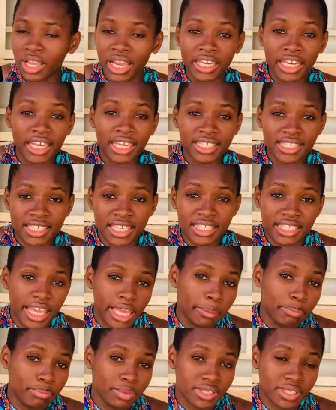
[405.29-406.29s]
next
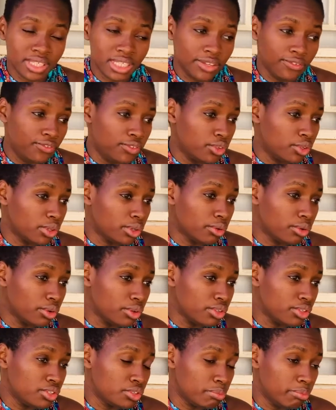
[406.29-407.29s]
steps, if you're
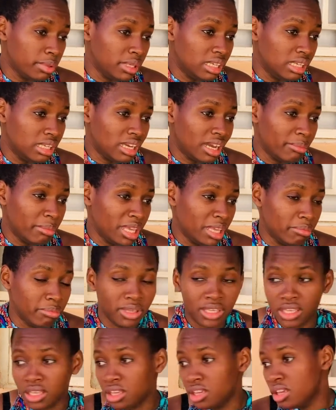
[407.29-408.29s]
going to be
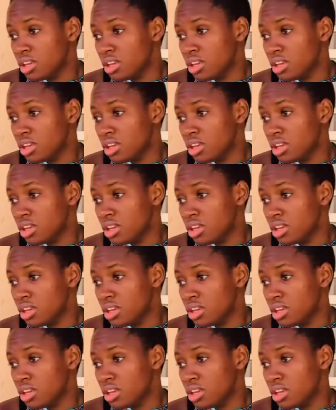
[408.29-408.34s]
maybe